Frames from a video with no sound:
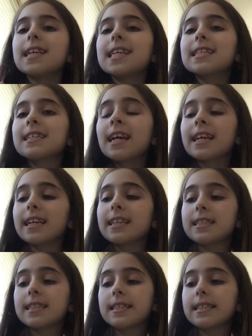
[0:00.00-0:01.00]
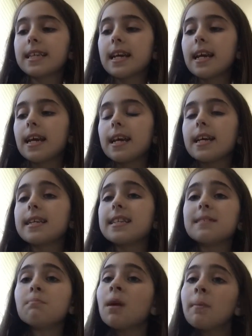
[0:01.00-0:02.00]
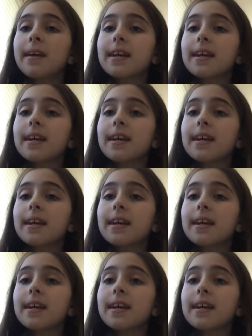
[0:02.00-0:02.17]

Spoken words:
Second is maybe